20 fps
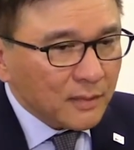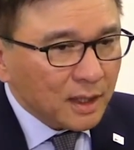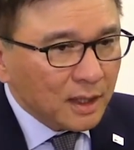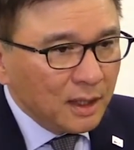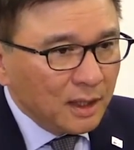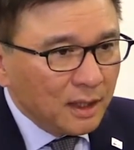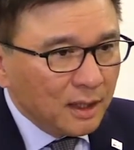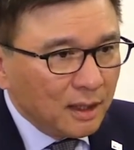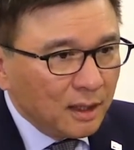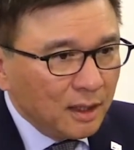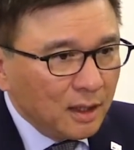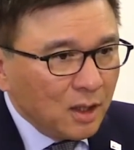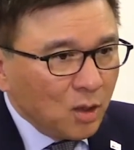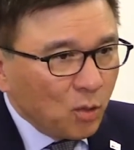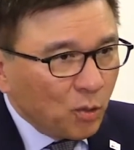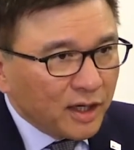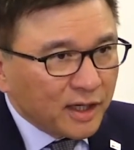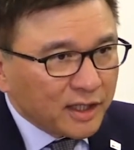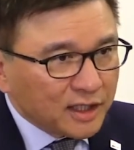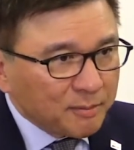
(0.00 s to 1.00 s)
uh,
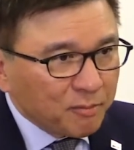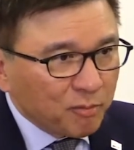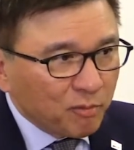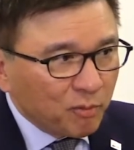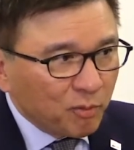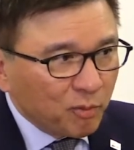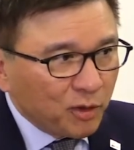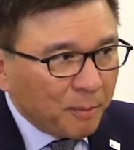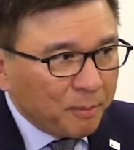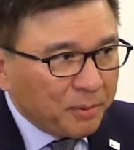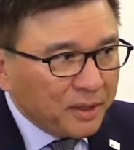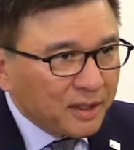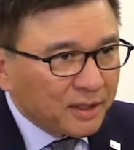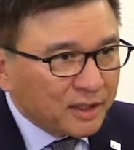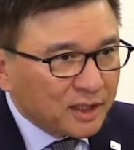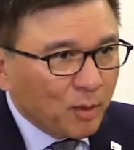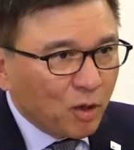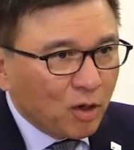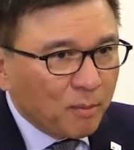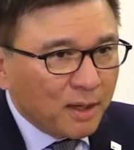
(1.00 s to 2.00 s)
we are, we are being a
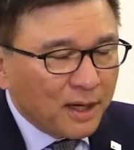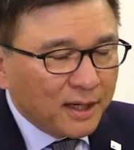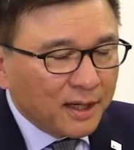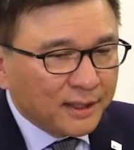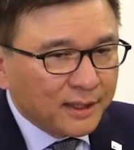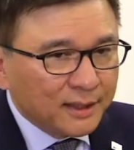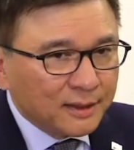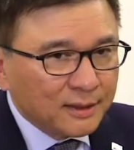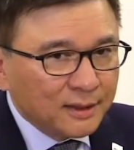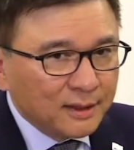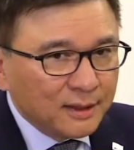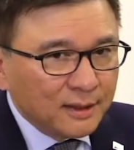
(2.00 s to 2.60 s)
small market.